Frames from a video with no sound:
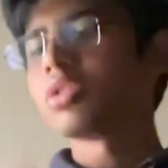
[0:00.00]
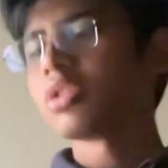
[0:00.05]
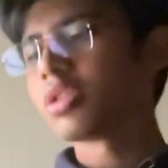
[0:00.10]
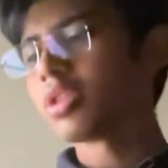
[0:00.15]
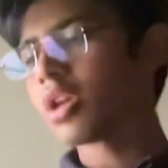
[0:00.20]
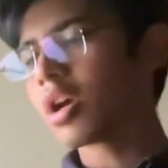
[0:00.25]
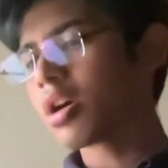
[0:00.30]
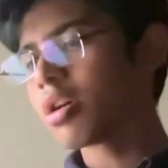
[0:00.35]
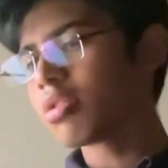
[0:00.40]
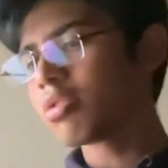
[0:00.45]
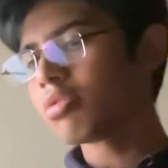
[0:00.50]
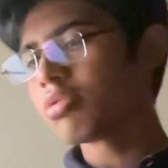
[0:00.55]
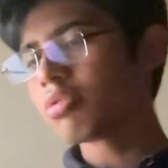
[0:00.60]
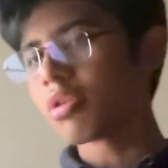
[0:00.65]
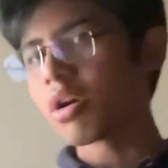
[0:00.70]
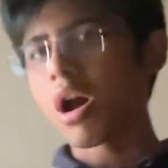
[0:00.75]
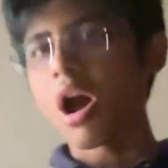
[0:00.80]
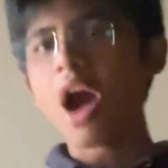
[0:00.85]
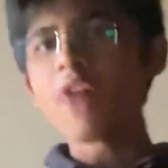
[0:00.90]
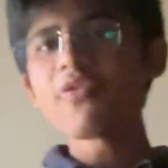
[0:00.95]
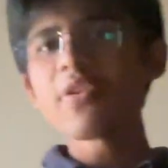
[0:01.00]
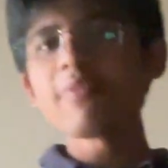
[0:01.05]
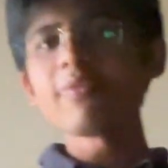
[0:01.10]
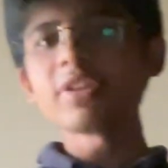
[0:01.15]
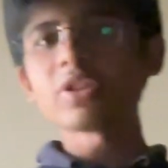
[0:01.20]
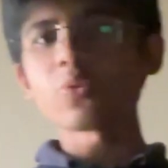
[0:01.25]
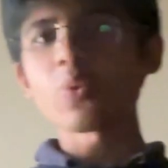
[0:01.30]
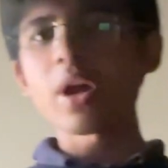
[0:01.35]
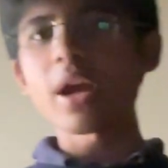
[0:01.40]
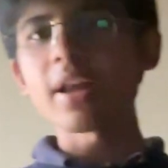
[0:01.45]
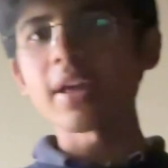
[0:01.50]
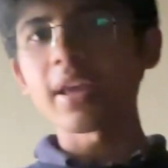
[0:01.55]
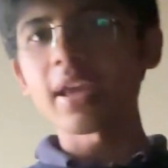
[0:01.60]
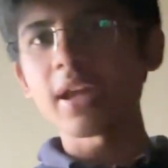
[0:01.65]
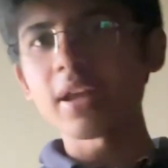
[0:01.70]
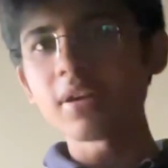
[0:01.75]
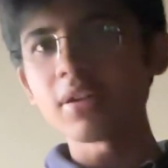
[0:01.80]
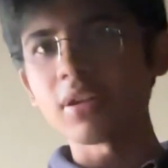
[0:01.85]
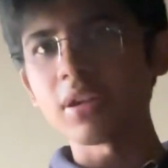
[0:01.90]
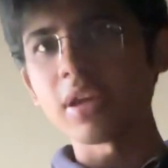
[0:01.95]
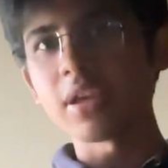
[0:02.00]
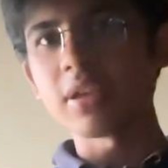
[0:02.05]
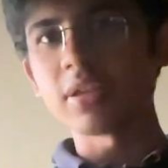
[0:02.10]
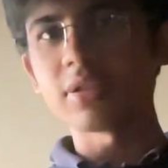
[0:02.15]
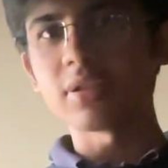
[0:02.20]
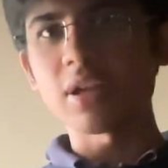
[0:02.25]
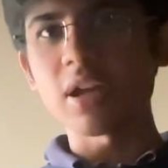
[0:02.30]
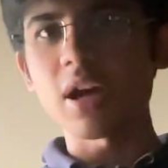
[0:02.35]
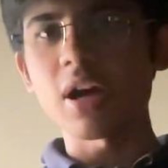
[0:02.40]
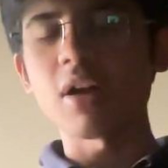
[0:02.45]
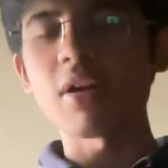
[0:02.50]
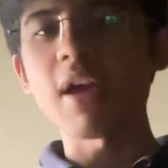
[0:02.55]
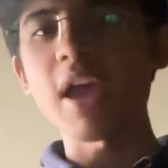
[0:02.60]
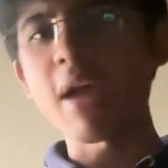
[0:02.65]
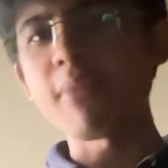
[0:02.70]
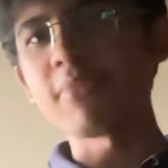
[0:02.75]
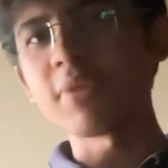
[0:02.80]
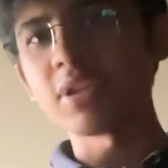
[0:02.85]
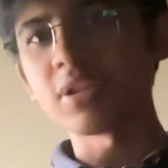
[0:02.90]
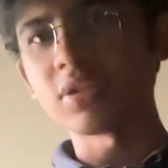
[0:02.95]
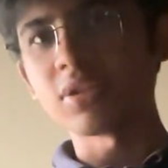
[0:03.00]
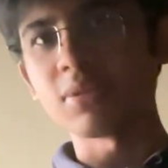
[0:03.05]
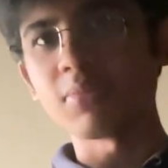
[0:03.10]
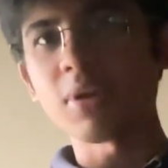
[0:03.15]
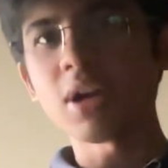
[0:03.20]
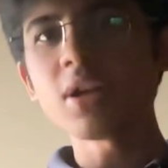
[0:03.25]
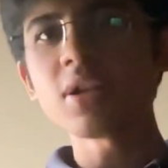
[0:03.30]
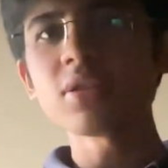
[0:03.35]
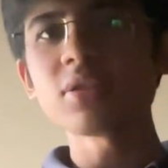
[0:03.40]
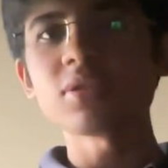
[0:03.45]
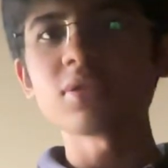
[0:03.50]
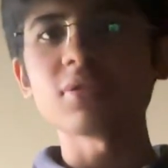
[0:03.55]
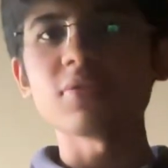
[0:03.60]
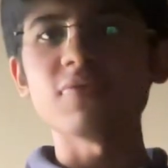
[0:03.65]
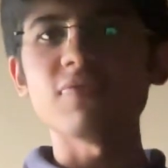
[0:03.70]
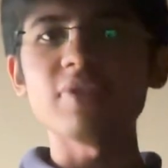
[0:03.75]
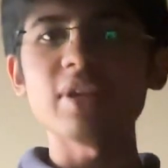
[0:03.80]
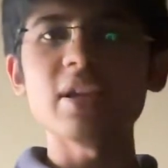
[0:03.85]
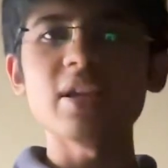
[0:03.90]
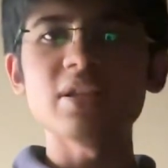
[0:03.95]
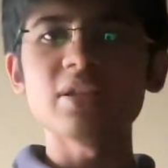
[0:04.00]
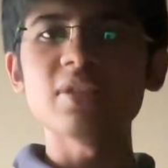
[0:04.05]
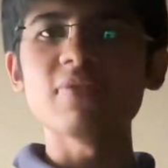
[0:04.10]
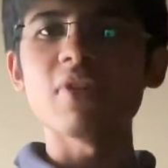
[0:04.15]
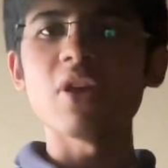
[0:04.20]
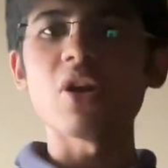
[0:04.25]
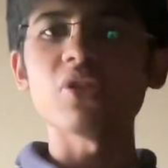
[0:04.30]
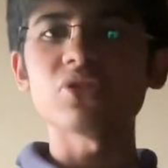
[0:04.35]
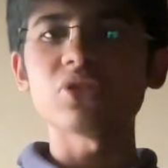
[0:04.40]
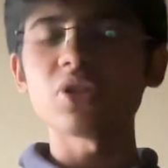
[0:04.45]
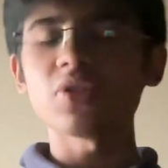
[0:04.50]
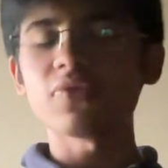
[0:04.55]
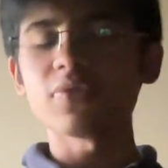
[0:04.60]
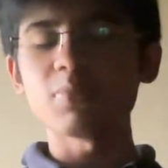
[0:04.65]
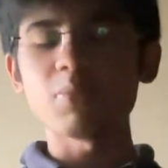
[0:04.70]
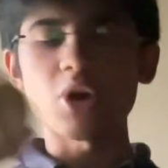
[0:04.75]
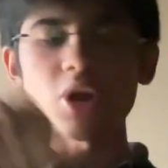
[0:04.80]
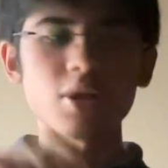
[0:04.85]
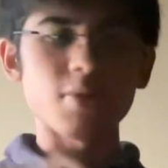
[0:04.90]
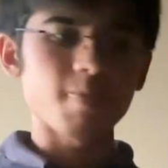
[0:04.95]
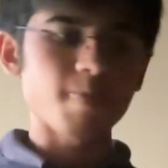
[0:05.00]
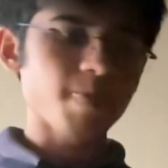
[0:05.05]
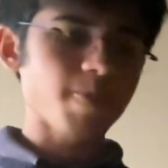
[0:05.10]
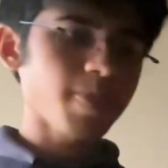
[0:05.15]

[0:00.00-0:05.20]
Now half mv squared again is m is the mass, v is the velocity of the ball.